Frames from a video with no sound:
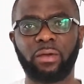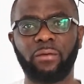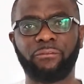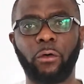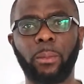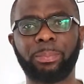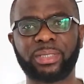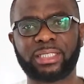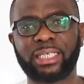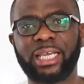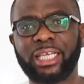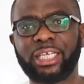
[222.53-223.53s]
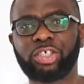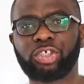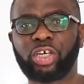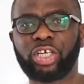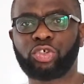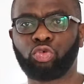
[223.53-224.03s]
4%
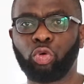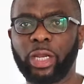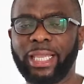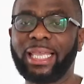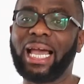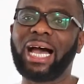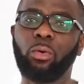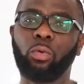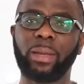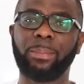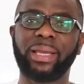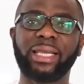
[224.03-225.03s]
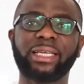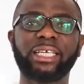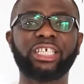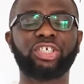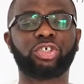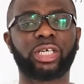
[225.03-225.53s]
interest rate and we're paying
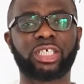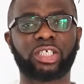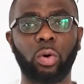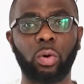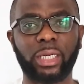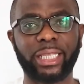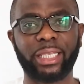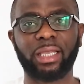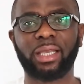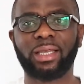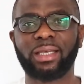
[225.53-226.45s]
interest only.